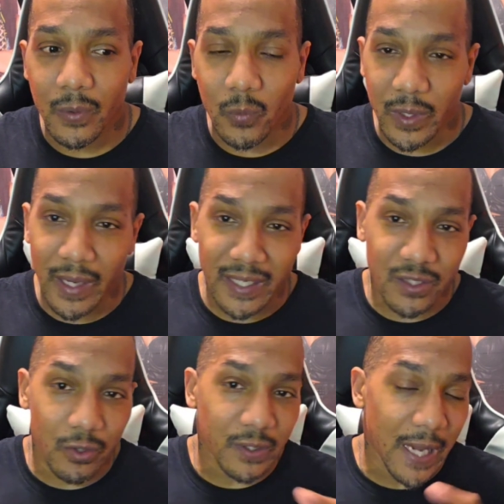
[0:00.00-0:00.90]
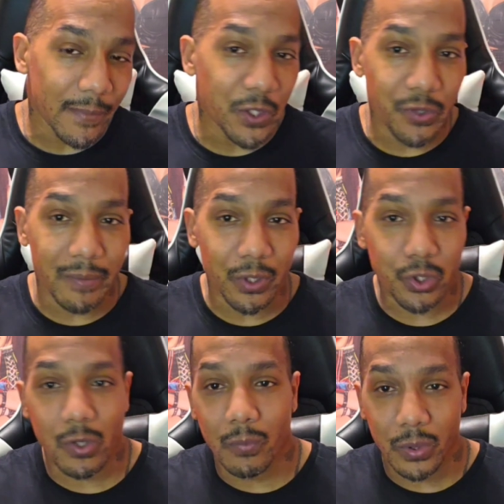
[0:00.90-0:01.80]
When I saw Tommy Dreamer
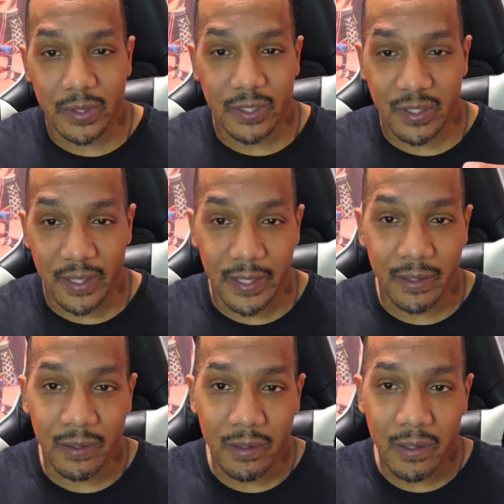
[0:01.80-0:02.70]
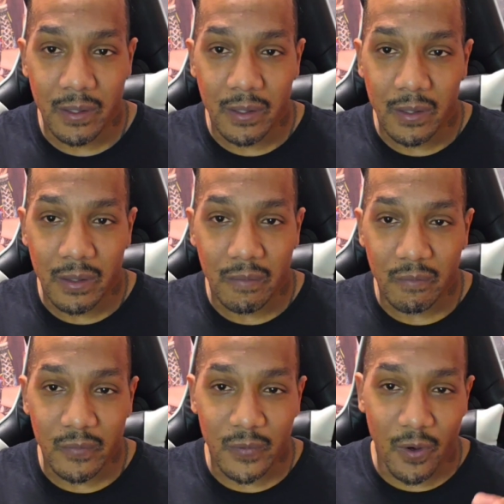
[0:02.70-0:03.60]
show up with this thing
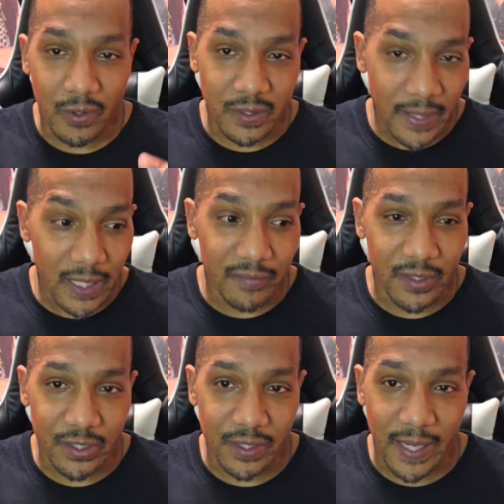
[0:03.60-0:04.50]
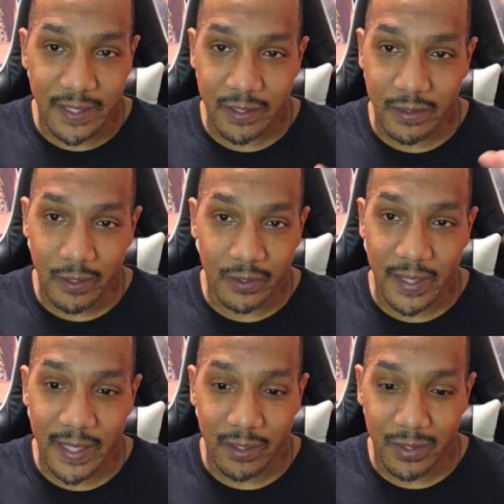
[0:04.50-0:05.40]
on television, I just looked
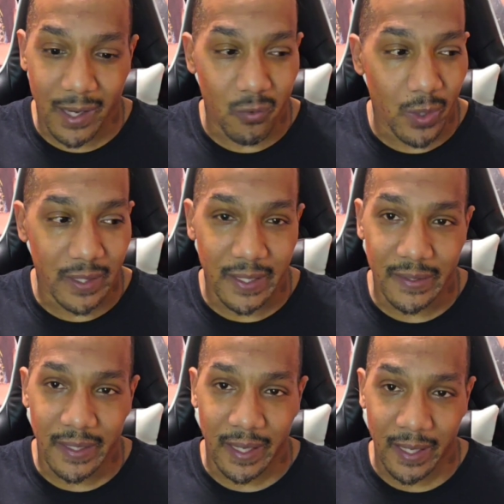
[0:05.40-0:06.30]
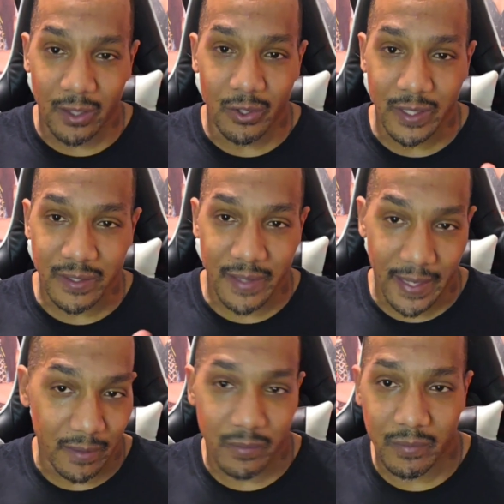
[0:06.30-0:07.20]
at it and I'm like, what in the hell is
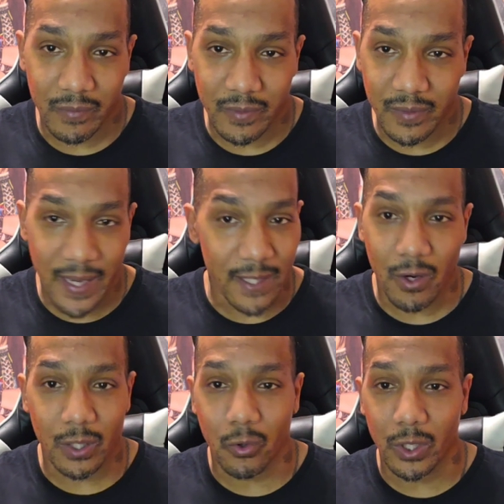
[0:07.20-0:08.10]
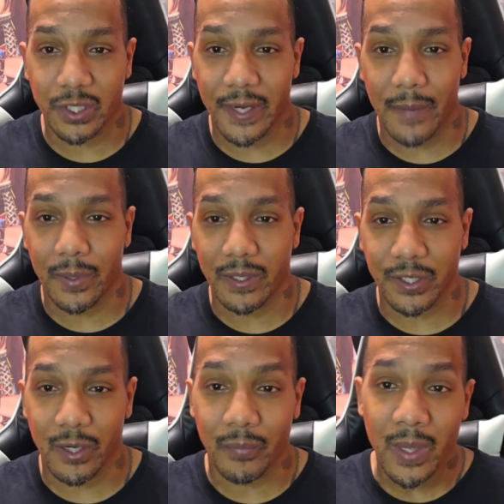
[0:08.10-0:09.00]
that? Not a Hardcore
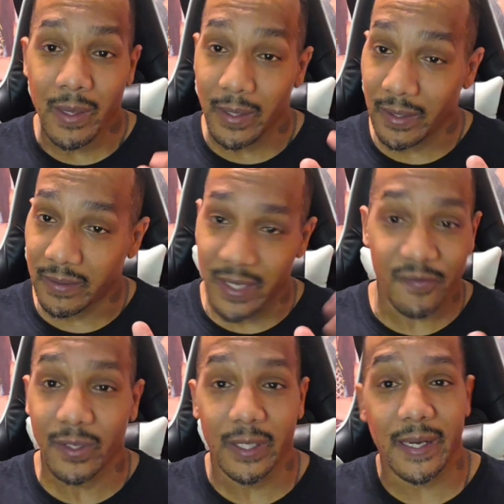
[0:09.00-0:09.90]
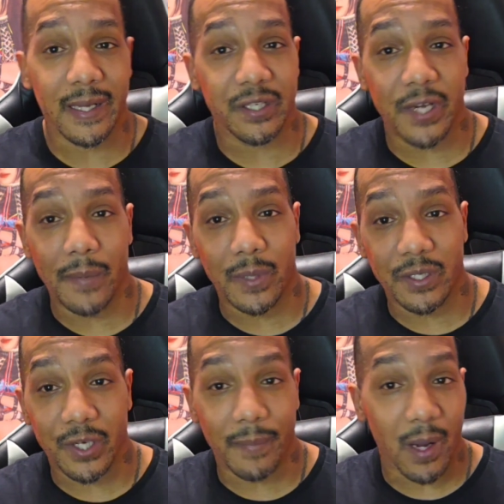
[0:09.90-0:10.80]
Championship, and definitely not a
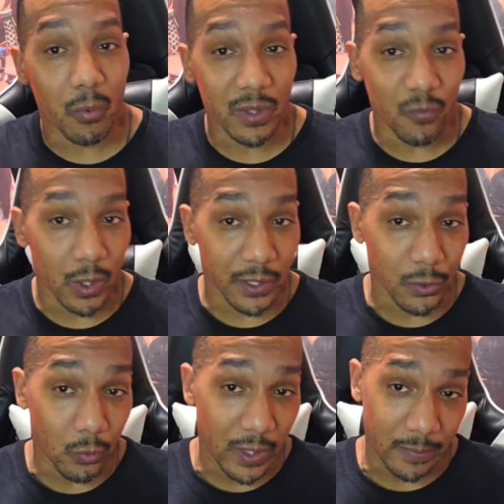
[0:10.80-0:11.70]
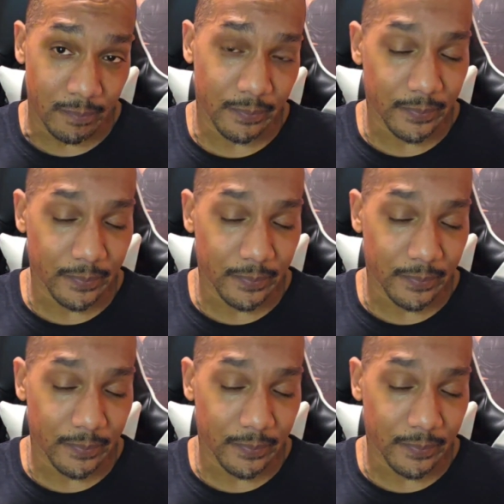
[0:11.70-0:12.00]
championship I would have wanted to win.